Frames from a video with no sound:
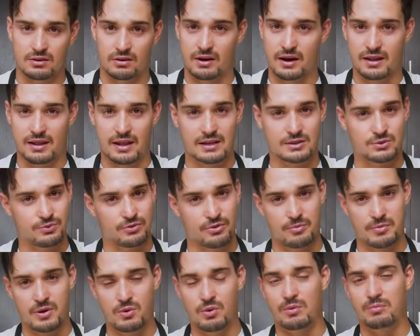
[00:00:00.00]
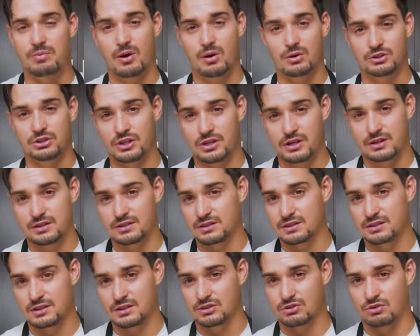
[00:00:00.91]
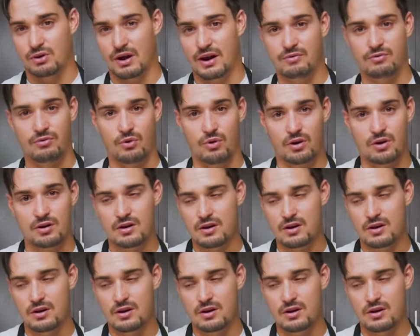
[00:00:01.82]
all right? That's for me what poaching is great for.